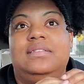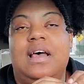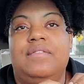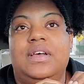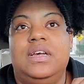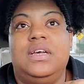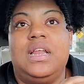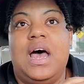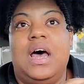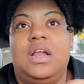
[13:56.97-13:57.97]
8
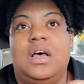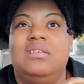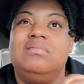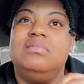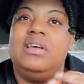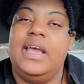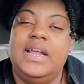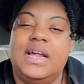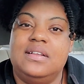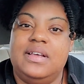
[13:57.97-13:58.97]
out of 10. 8
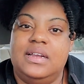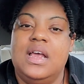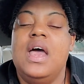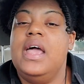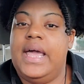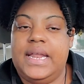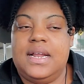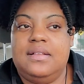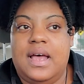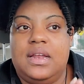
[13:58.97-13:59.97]
out of
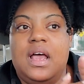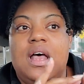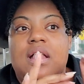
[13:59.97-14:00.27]
10.